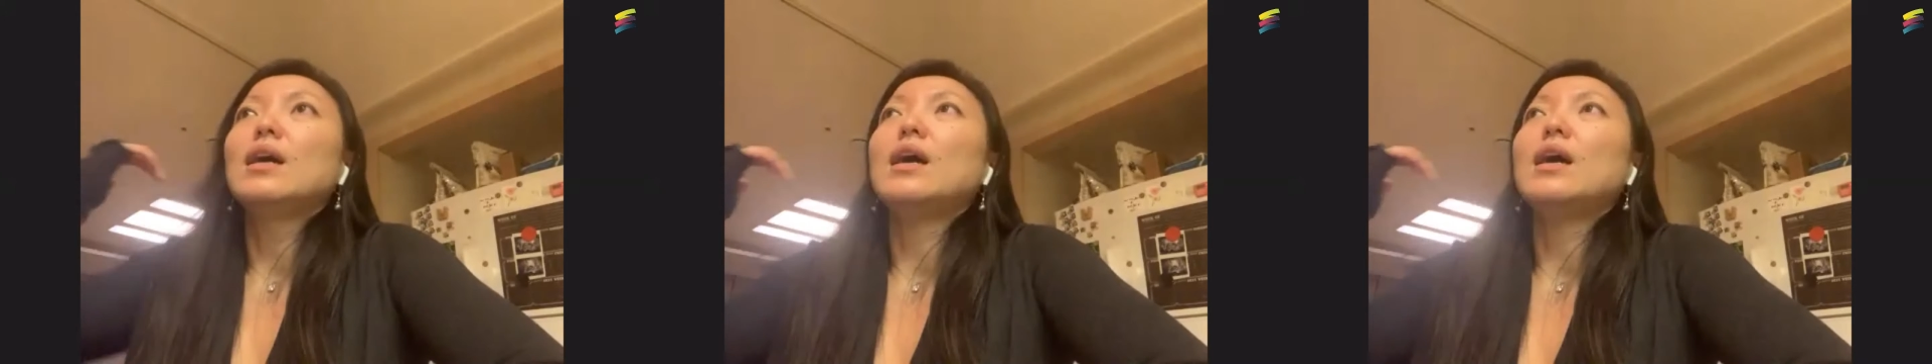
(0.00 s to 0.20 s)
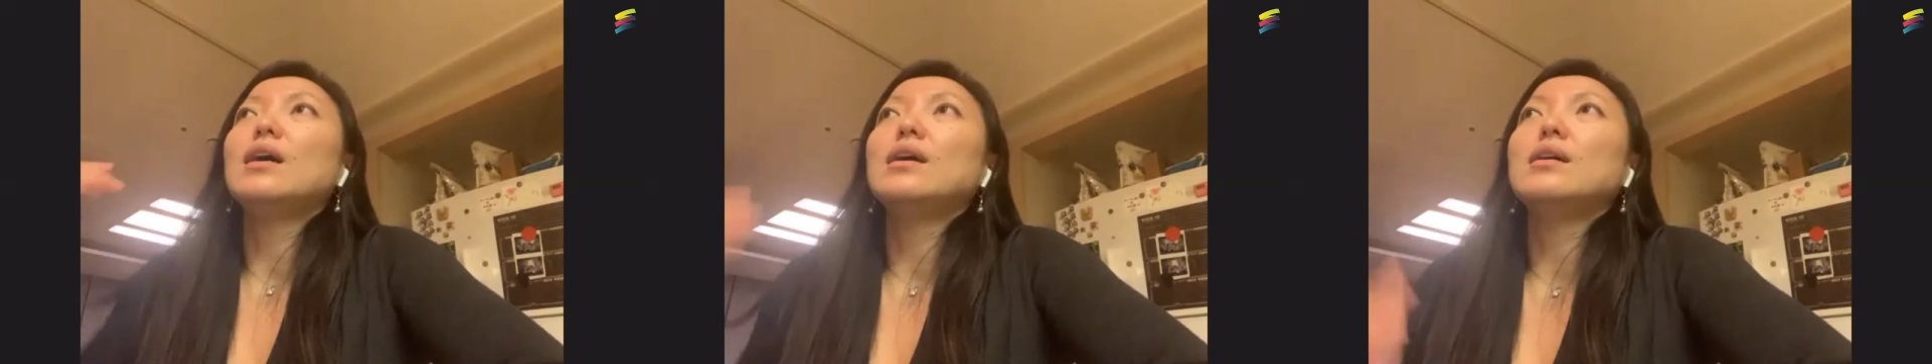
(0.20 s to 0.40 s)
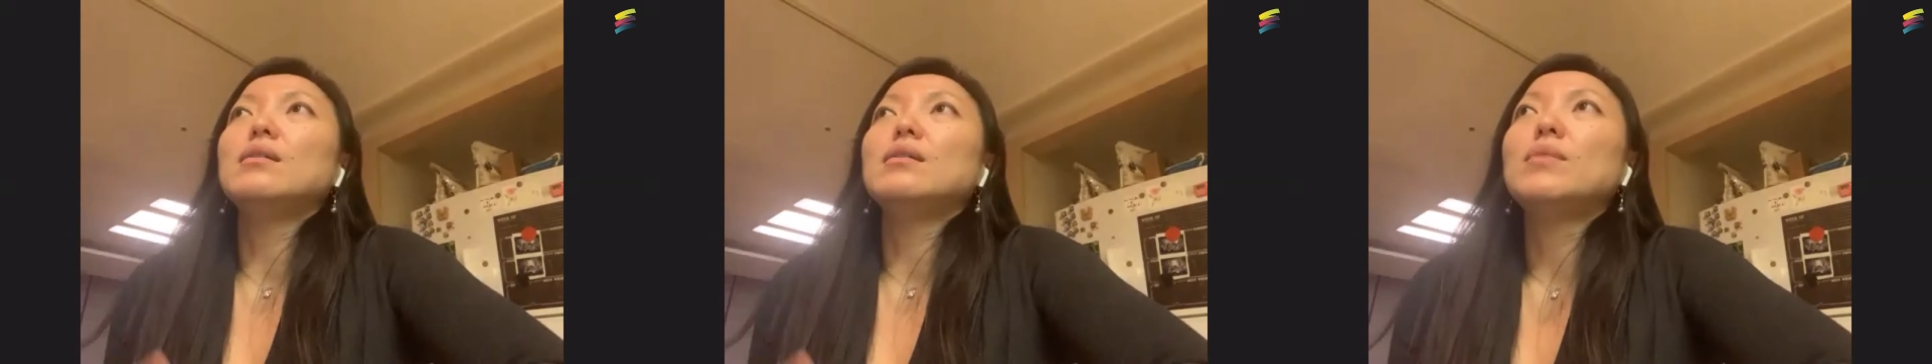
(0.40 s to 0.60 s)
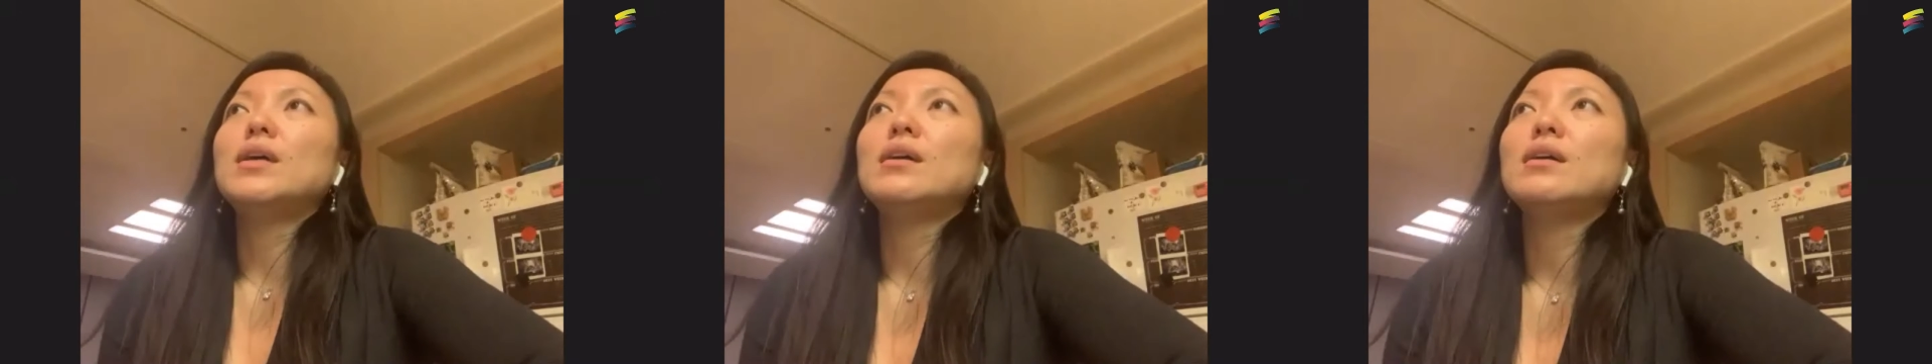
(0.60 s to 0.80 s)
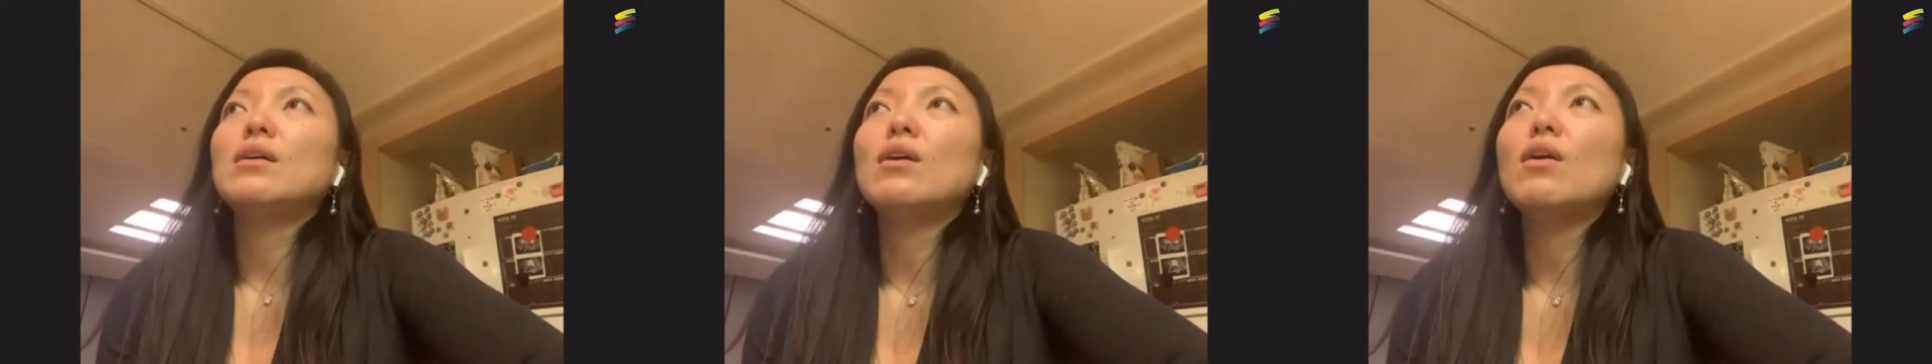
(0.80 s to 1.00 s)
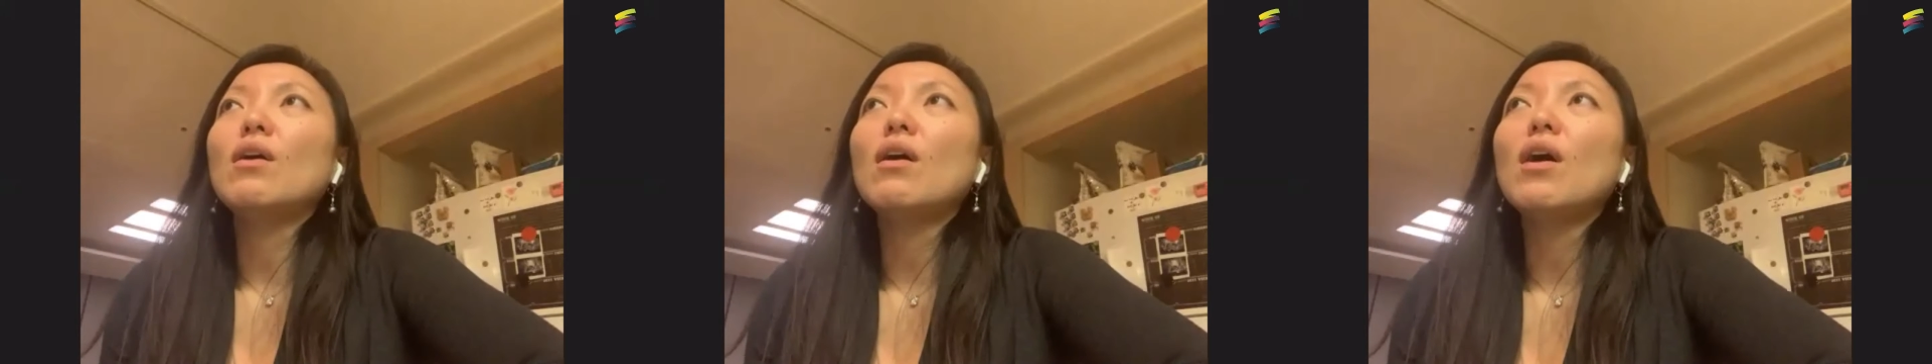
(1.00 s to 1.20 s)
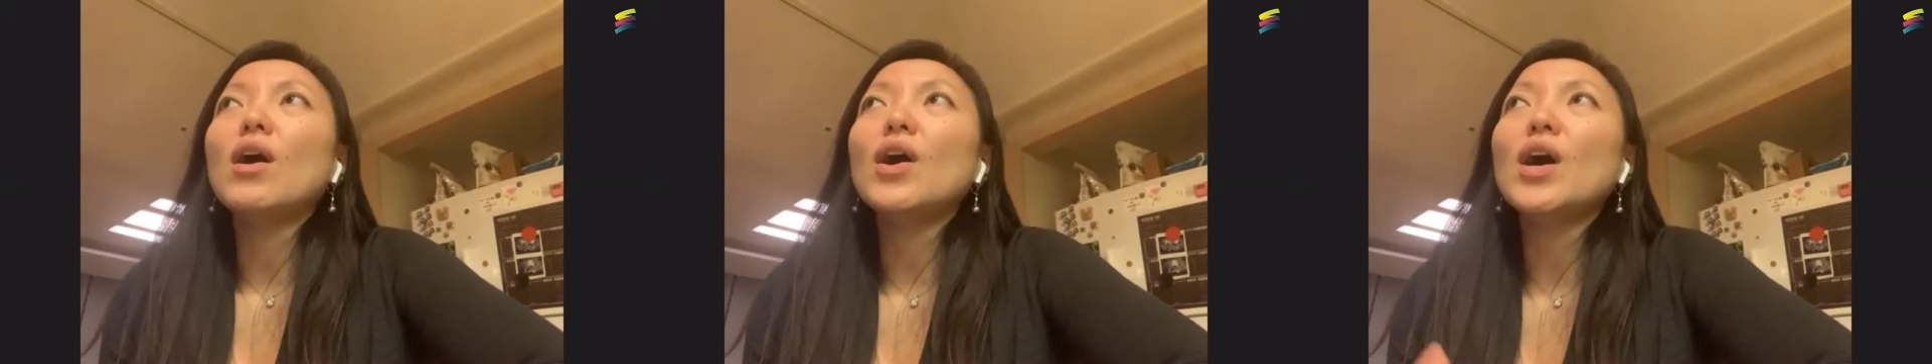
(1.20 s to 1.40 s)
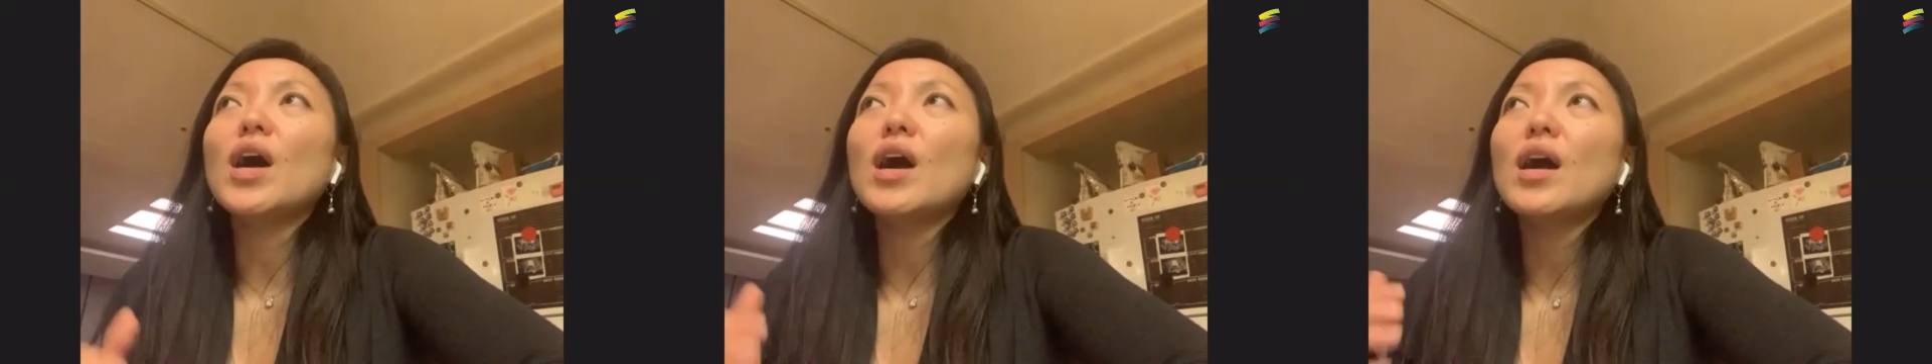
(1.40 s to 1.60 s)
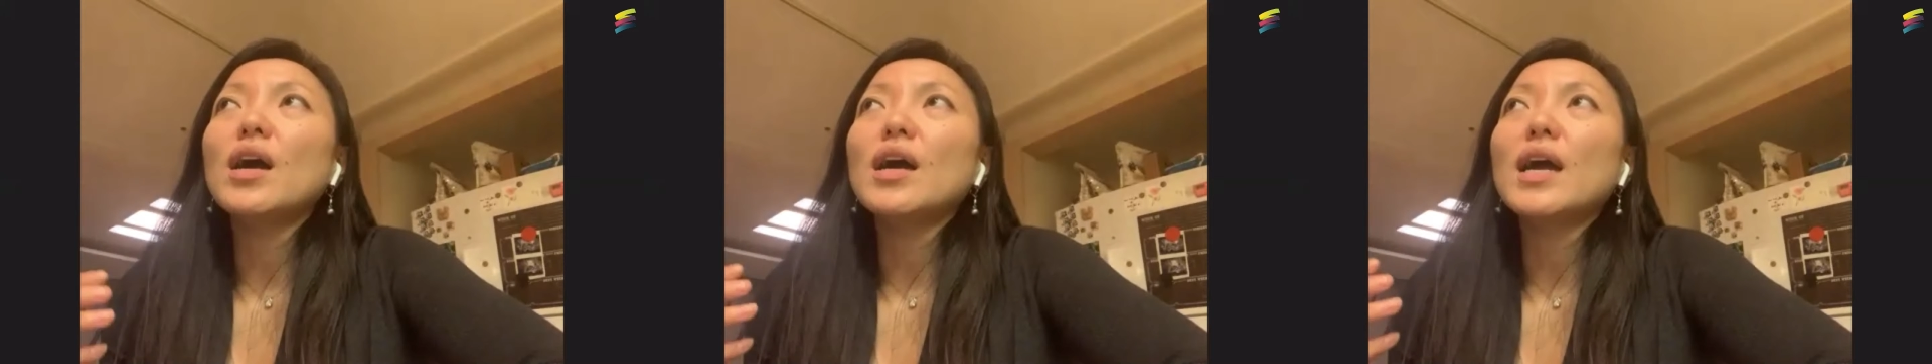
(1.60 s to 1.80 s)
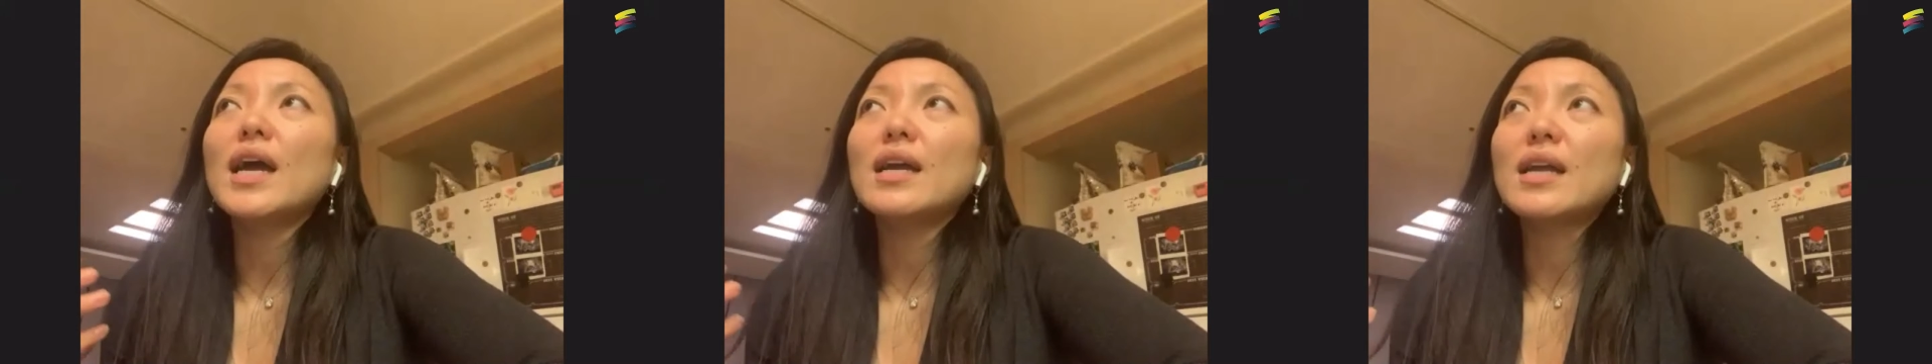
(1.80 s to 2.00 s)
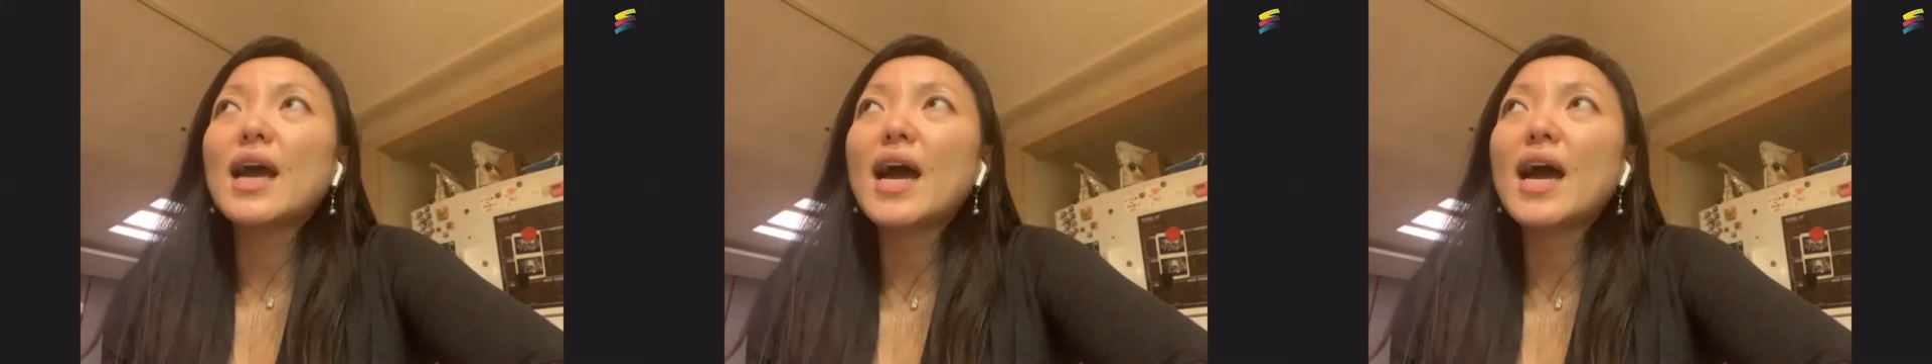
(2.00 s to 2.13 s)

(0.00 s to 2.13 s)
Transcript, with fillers: Um, and